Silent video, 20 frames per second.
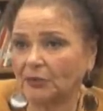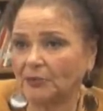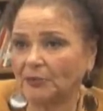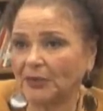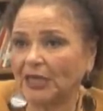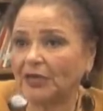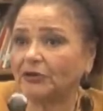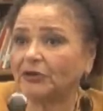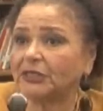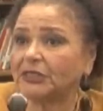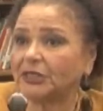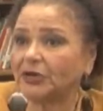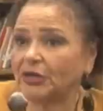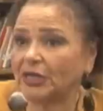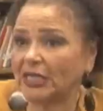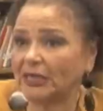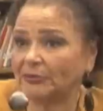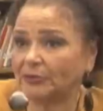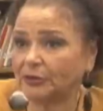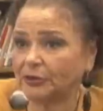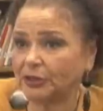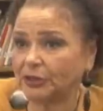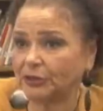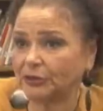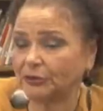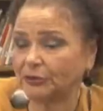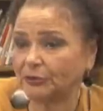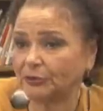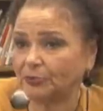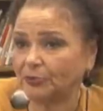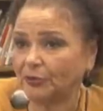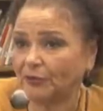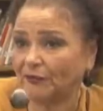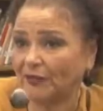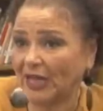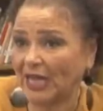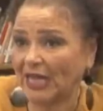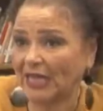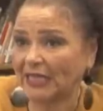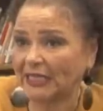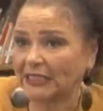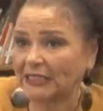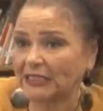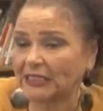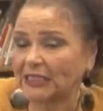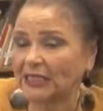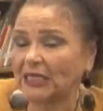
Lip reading: parents aren't able to provide.